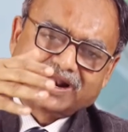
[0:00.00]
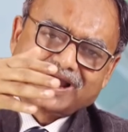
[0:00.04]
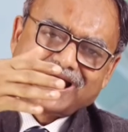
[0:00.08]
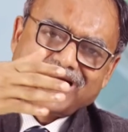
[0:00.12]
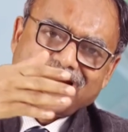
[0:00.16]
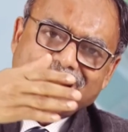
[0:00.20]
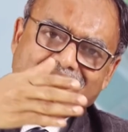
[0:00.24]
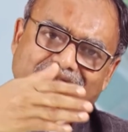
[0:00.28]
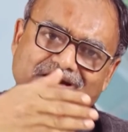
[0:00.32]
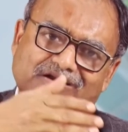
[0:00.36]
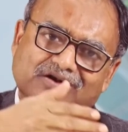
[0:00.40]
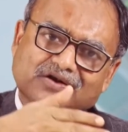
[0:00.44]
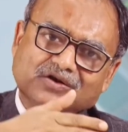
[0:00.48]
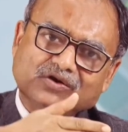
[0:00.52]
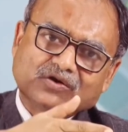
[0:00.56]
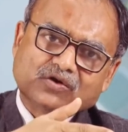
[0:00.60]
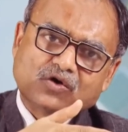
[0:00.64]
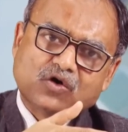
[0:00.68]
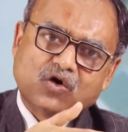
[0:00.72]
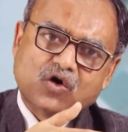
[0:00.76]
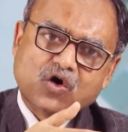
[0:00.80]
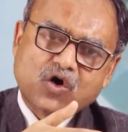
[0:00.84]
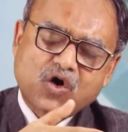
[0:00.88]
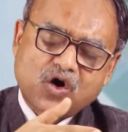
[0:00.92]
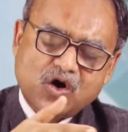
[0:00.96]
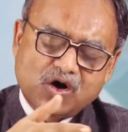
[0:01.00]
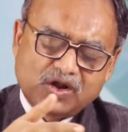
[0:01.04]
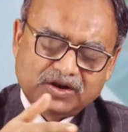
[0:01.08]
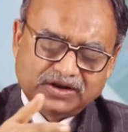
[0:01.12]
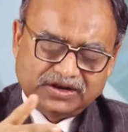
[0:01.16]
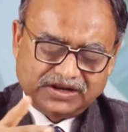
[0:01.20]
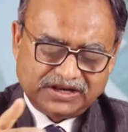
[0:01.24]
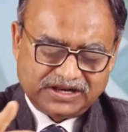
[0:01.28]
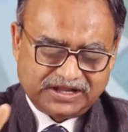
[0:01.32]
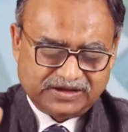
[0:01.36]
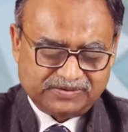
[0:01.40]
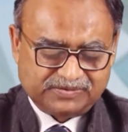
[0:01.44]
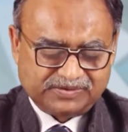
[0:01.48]
at all
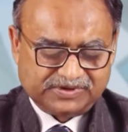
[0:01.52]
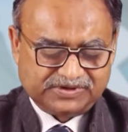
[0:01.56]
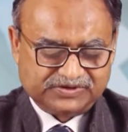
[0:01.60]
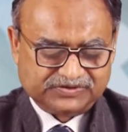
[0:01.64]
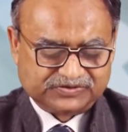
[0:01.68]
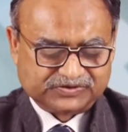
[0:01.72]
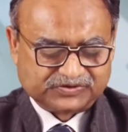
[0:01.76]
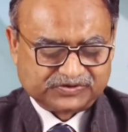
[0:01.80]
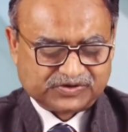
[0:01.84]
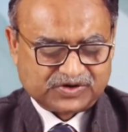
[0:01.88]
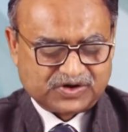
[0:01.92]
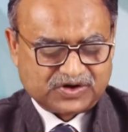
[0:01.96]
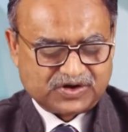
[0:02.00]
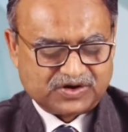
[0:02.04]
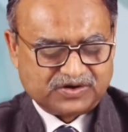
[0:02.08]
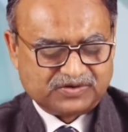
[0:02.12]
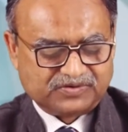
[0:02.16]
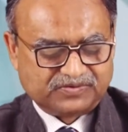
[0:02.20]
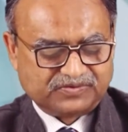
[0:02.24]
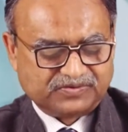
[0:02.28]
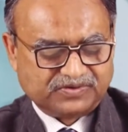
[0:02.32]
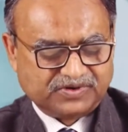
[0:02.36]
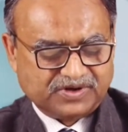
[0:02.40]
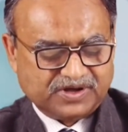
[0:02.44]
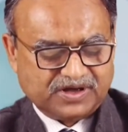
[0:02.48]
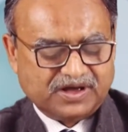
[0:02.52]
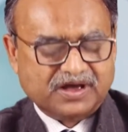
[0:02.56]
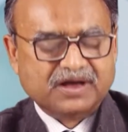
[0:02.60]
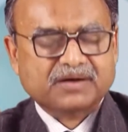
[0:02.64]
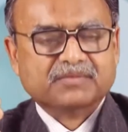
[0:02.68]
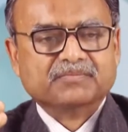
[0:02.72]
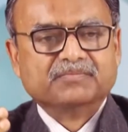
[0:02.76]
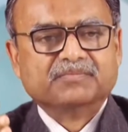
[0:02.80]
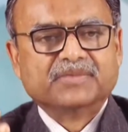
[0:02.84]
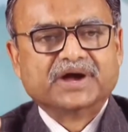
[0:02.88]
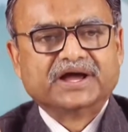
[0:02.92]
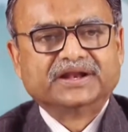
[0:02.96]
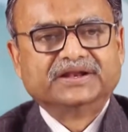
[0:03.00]
levels of
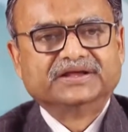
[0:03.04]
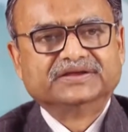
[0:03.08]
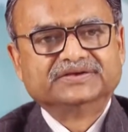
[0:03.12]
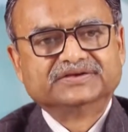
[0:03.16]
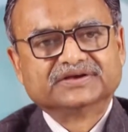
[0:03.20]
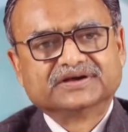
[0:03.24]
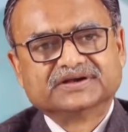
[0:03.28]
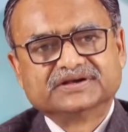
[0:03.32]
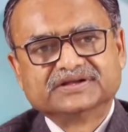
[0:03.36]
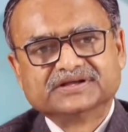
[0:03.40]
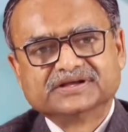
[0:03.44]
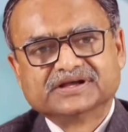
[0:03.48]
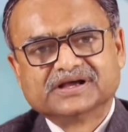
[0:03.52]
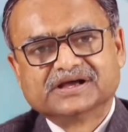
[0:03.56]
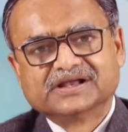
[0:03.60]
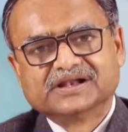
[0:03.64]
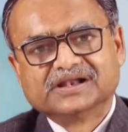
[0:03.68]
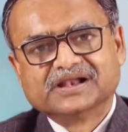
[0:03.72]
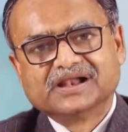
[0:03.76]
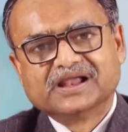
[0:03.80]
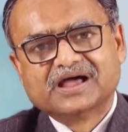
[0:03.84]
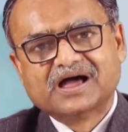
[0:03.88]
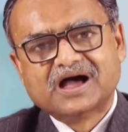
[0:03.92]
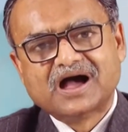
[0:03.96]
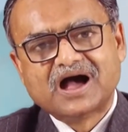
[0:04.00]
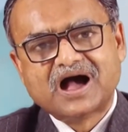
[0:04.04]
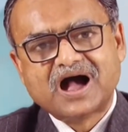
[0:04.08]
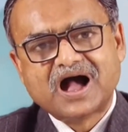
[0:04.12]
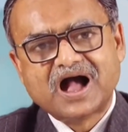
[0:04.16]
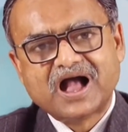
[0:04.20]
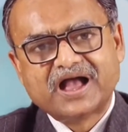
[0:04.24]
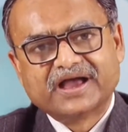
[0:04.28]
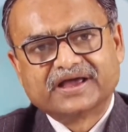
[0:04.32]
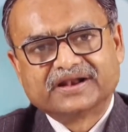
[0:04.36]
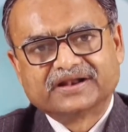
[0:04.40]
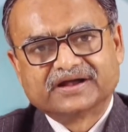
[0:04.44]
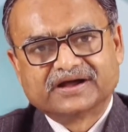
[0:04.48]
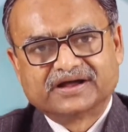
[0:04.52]
managerial
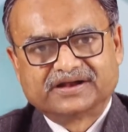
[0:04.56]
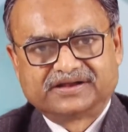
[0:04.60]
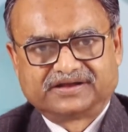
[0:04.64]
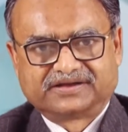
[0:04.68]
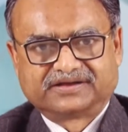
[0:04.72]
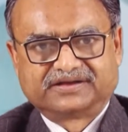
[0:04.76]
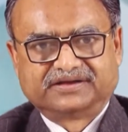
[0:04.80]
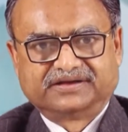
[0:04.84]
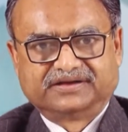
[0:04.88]
hierarchy.